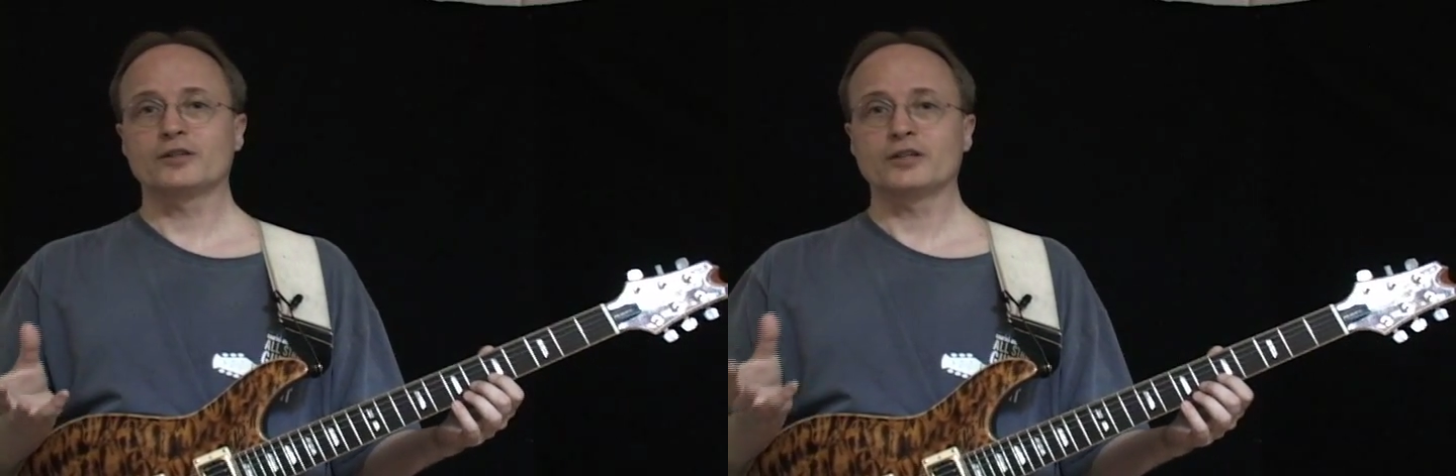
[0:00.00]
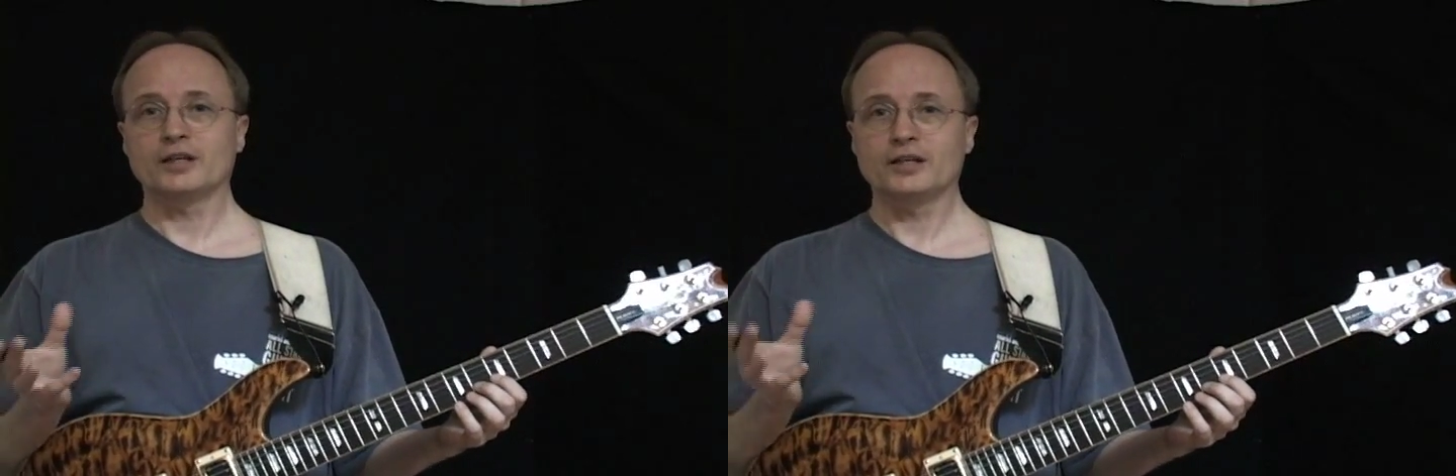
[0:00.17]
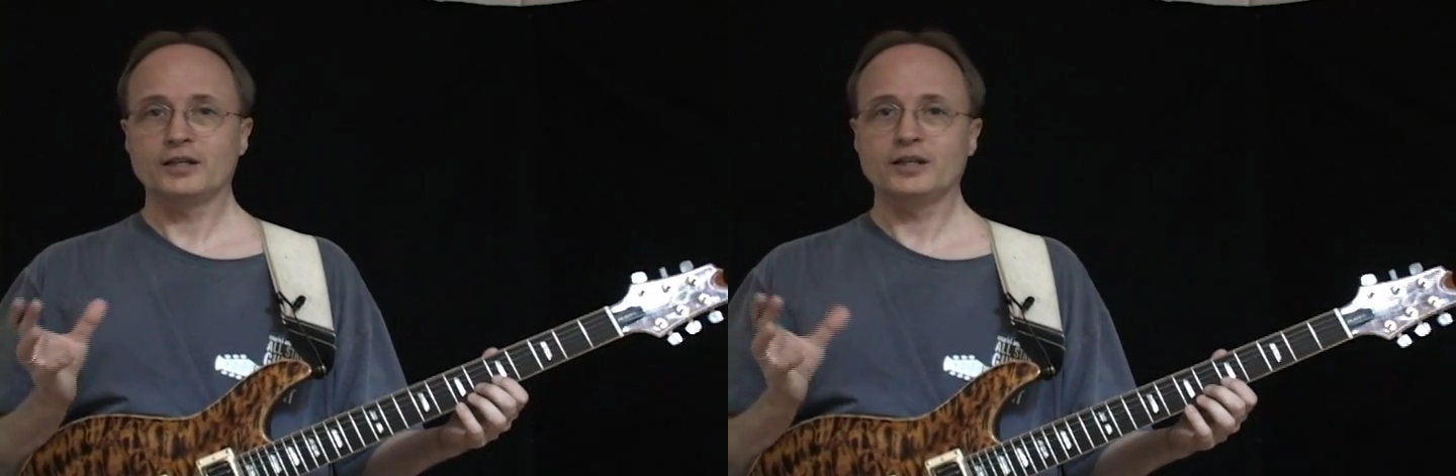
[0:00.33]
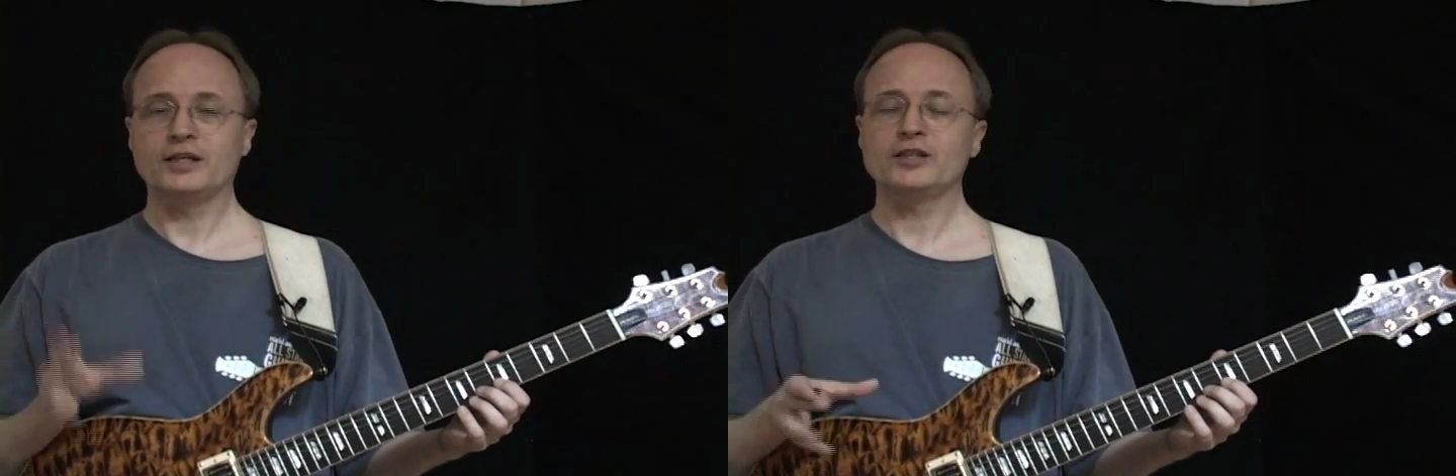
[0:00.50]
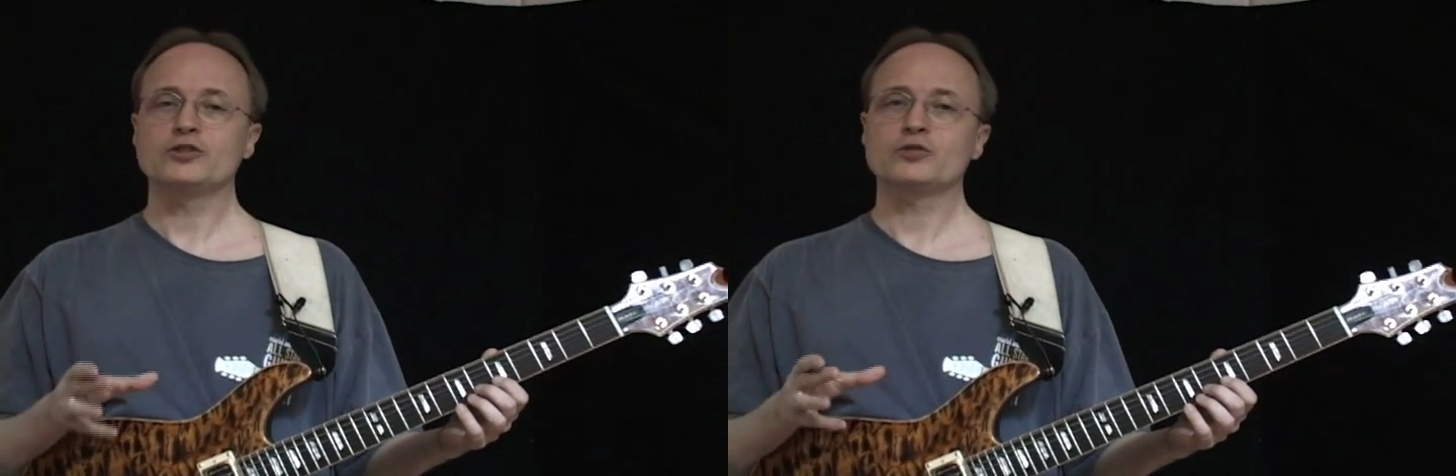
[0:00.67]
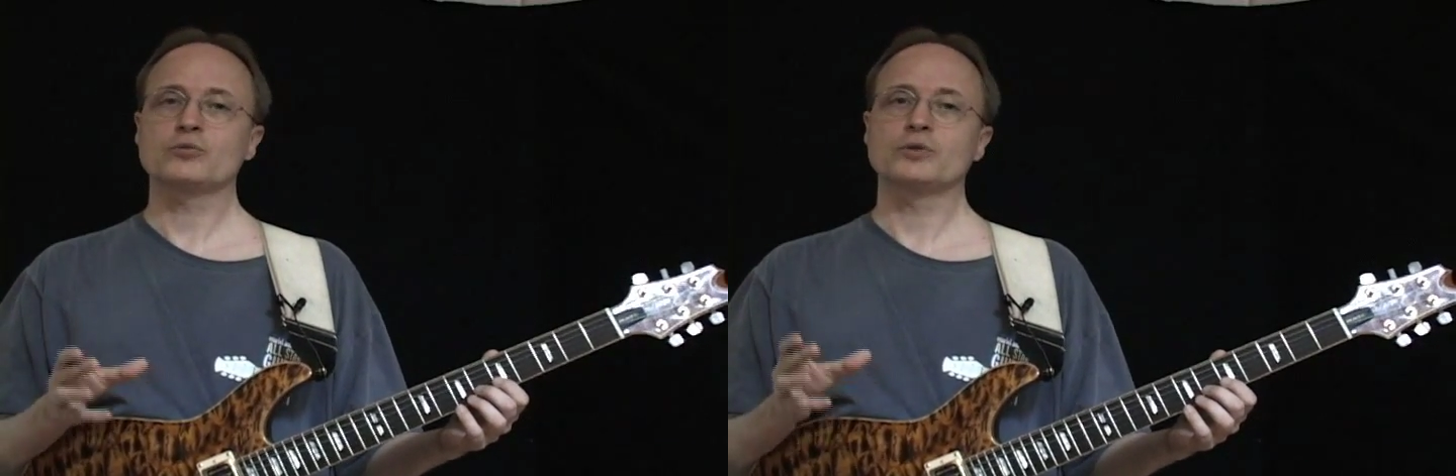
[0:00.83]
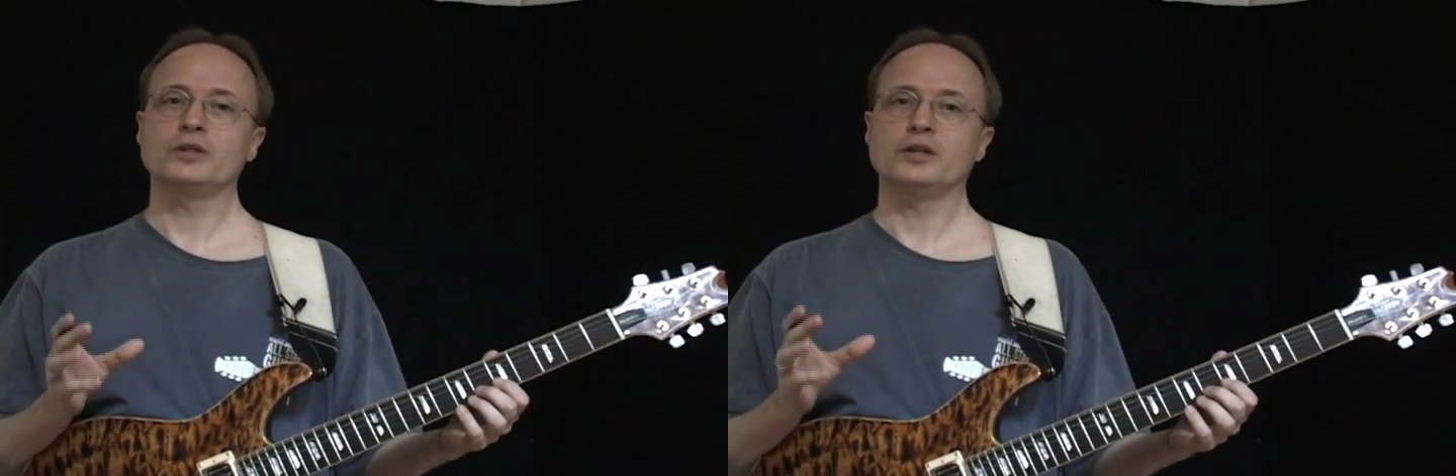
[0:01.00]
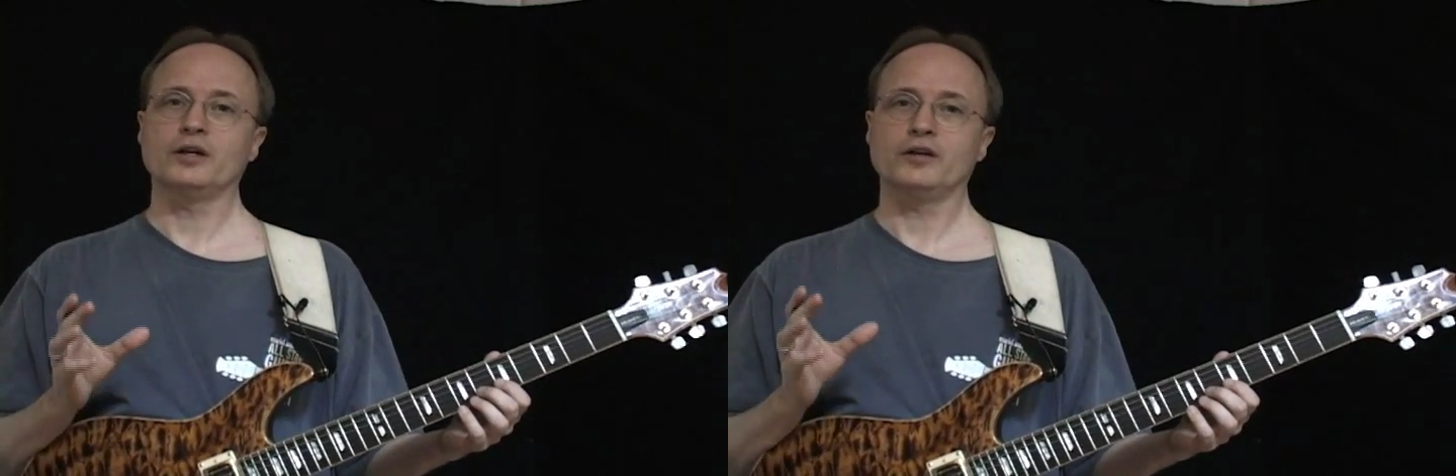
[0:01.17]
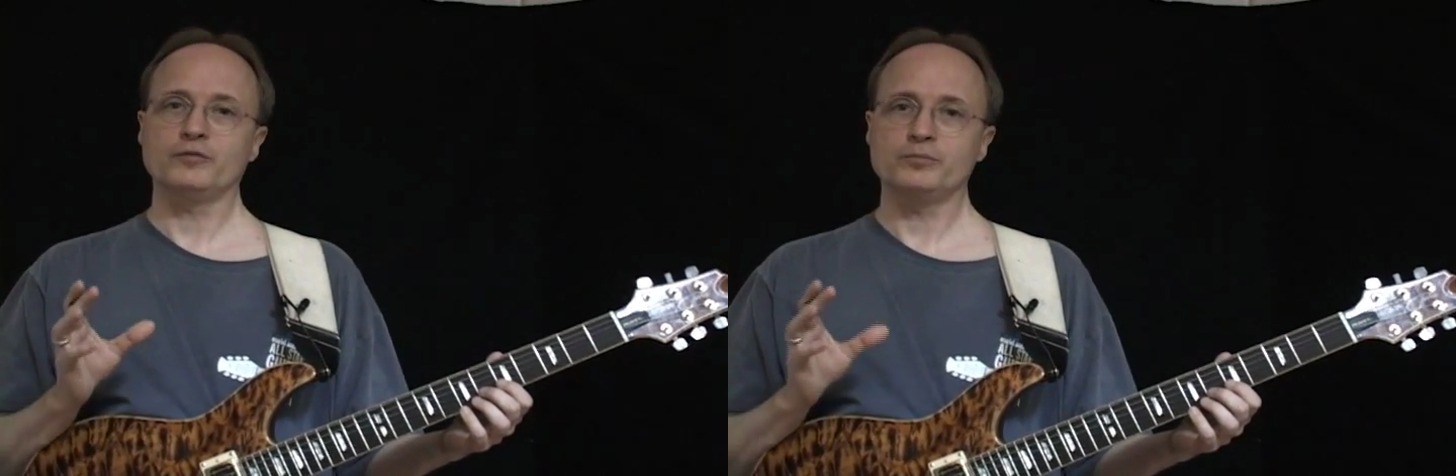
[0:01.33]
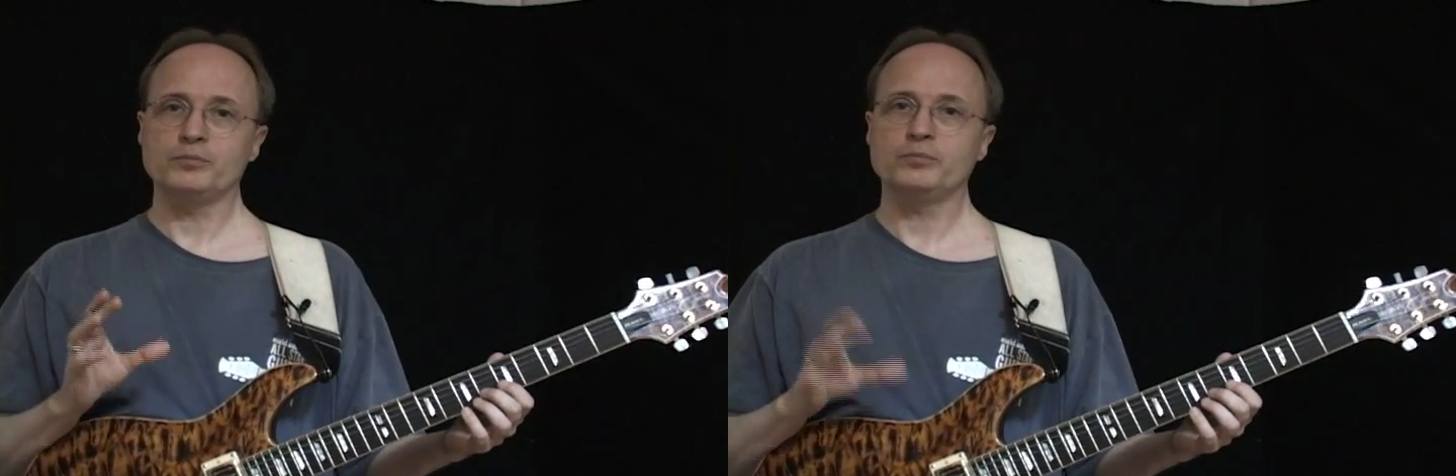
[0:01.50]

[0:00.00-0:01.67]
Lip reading: the history of